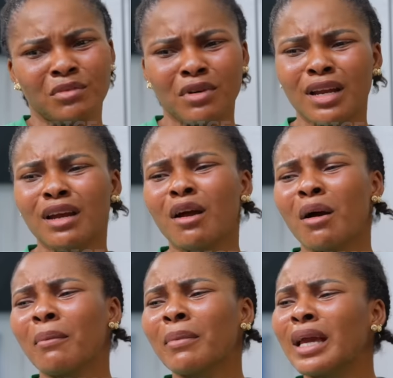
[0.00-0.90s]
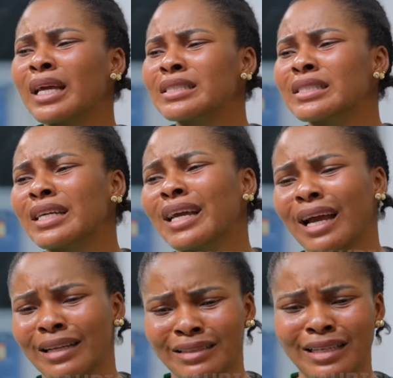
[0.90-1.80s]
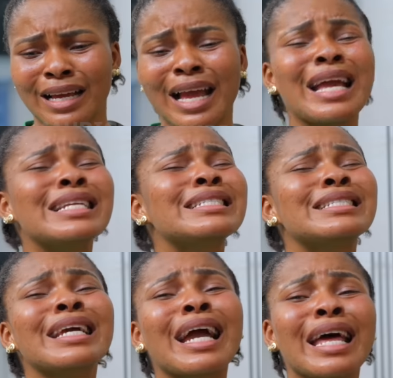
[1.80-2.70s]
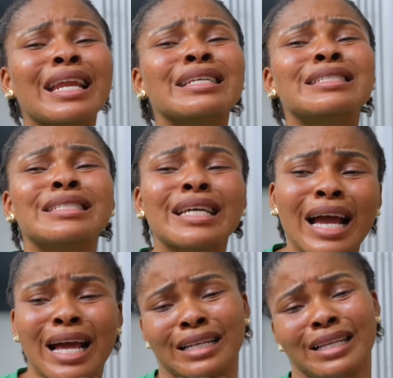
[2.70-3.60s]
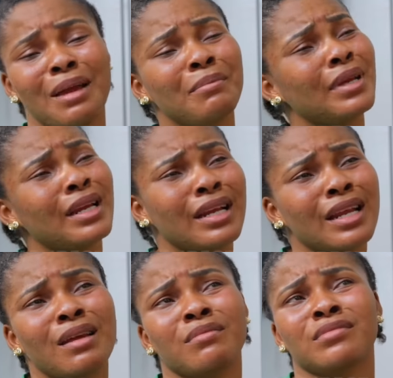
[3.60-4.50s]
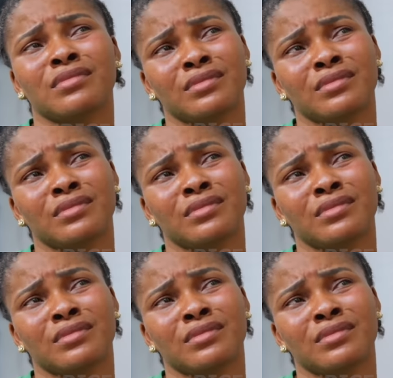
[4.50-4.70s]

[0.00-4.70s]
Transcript: We didn't call me Nsekan. Nsekan, Nsekan. I'm the name.